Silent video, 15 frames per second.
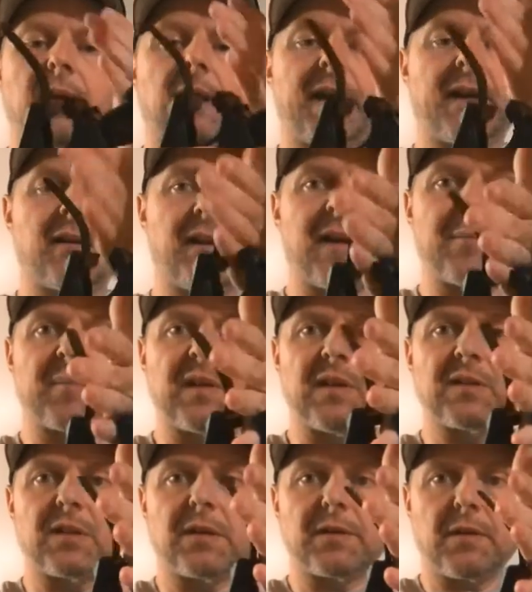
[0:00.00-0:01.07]
clamped this
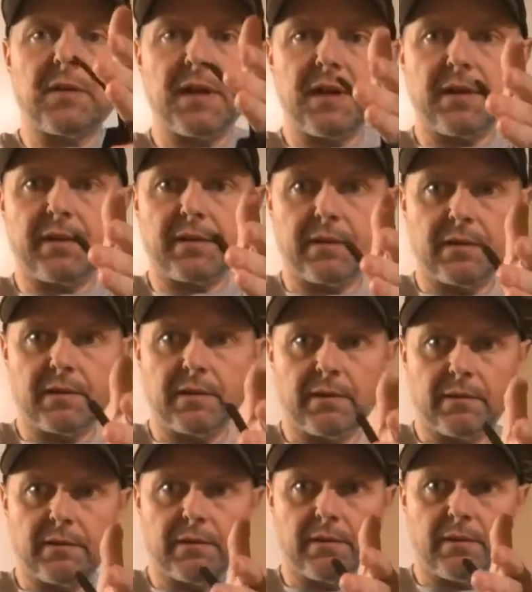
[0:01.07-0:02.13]
underneath
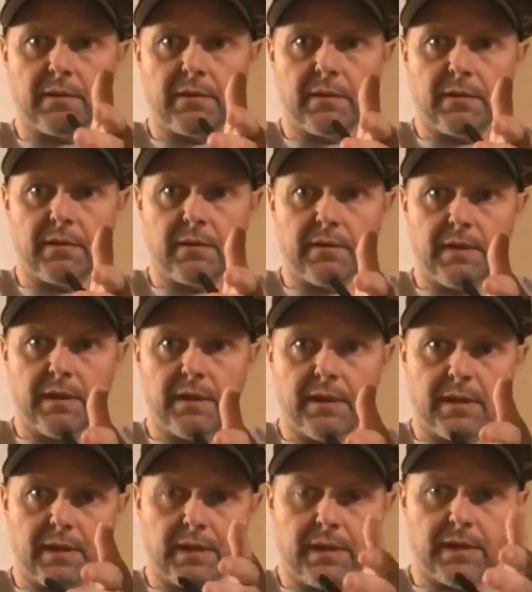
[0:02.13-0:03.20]
the
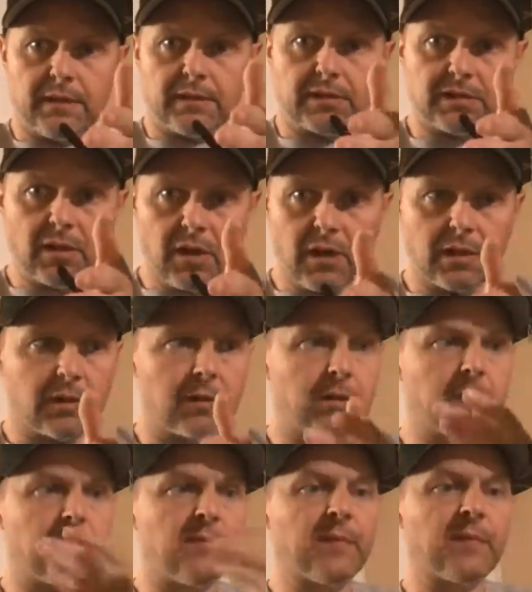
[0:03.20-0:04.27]
stock
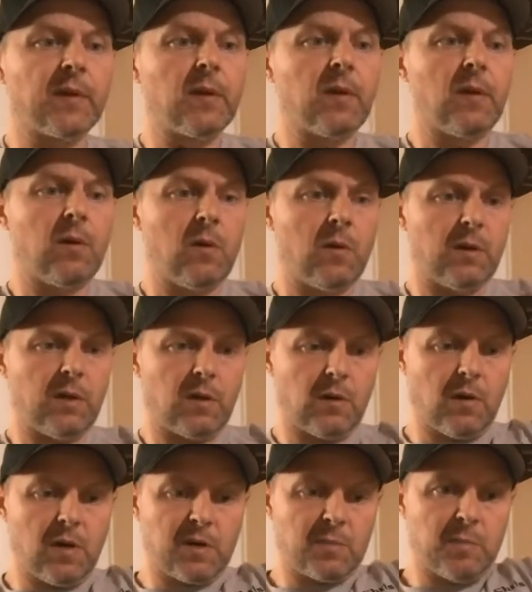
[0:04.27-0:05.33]
on the
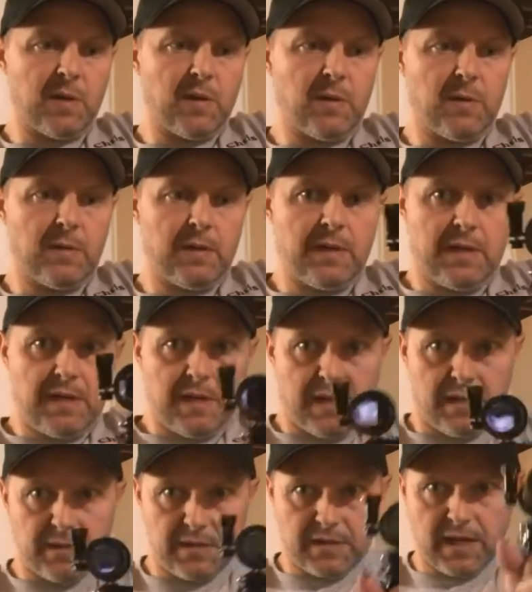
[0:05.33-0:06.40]
crossbow and
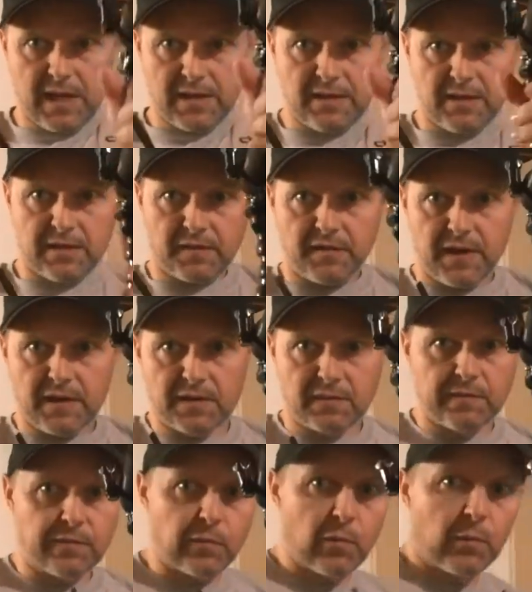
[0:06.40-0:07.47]
just had this facing
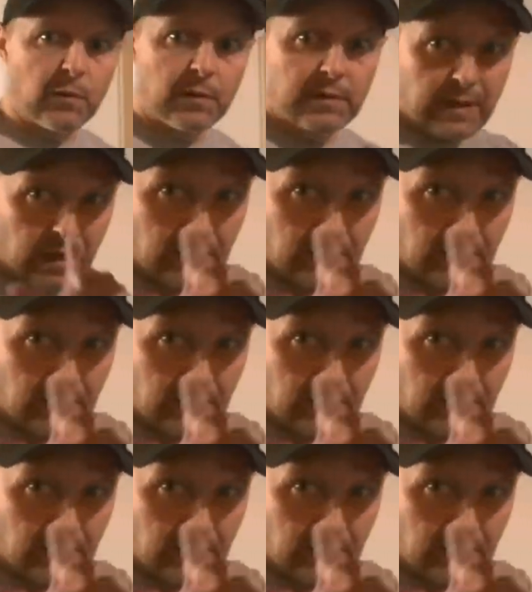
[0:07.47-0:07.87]
forward. And I'll